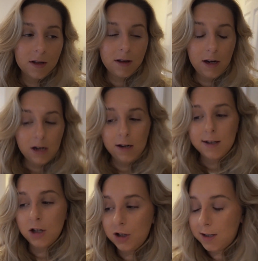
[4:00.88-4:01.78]
that need
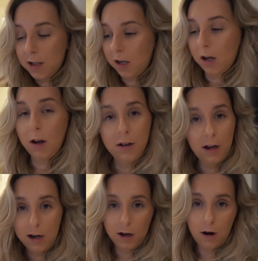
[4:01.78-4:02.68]

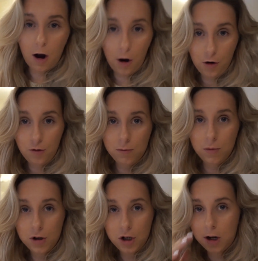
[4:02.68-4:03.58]
they need a
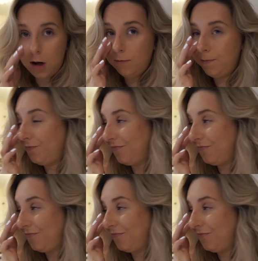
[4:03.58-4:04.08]
home, you know.